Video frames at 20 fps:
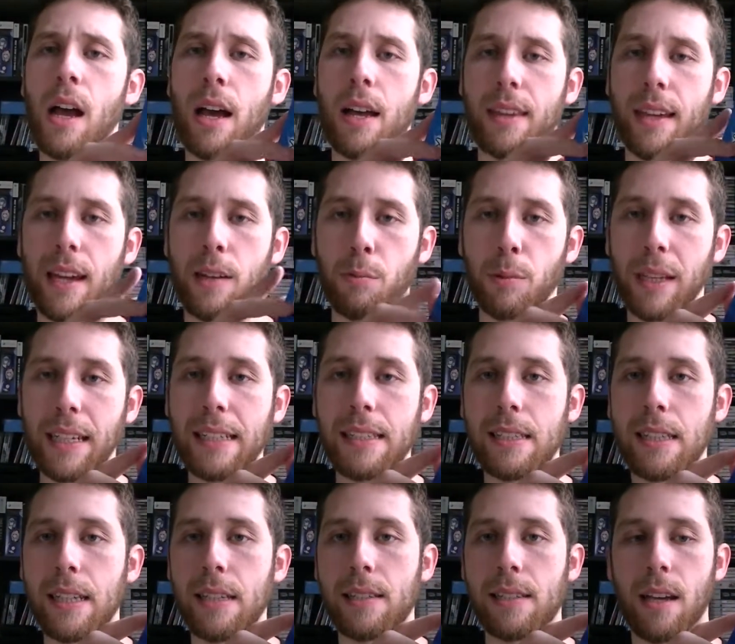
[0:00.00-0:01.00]
they had
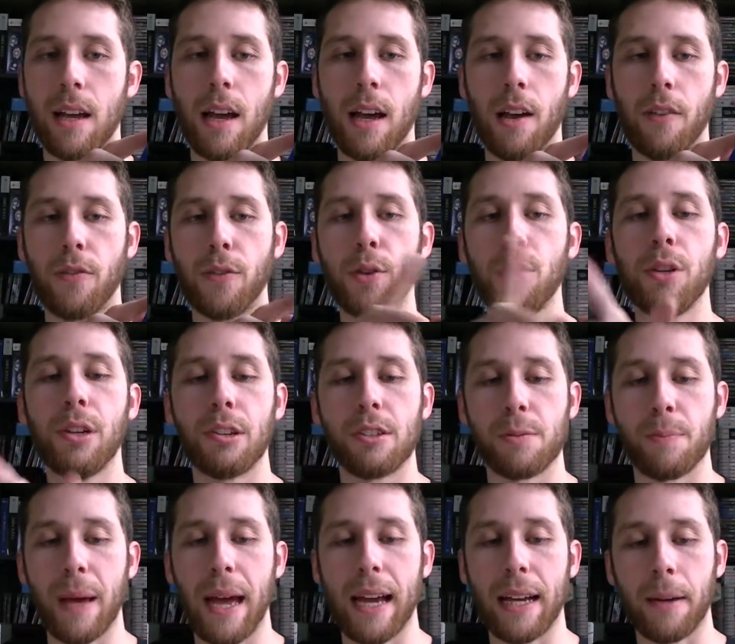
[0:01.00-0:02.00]
released this a few
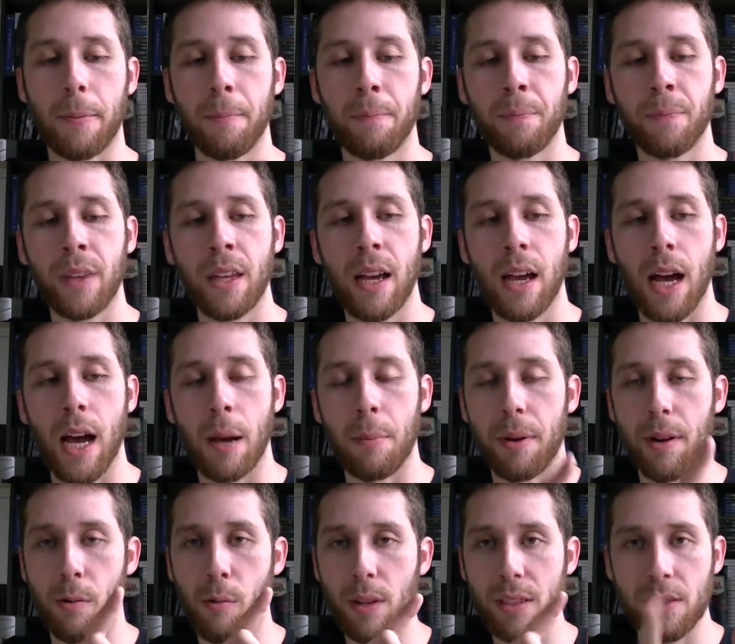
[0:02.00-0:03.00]
years back,
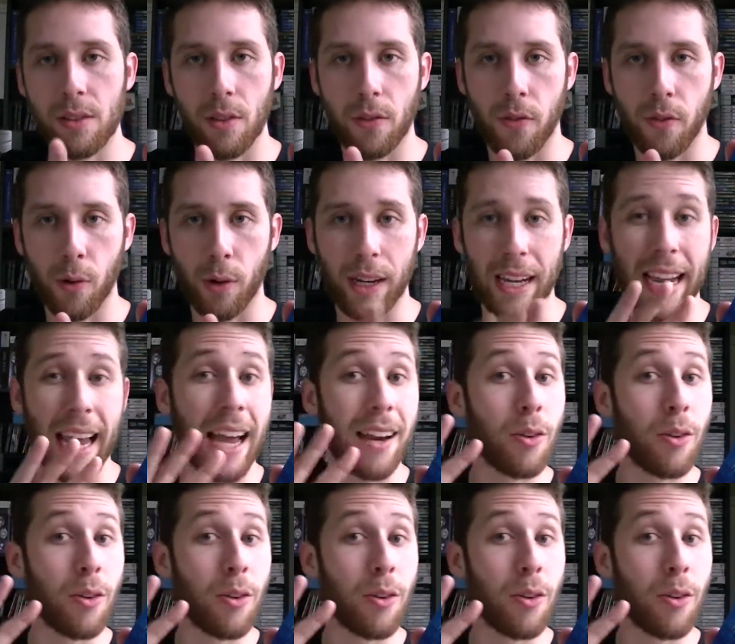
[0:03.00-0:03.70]
but it wasn't the 4K.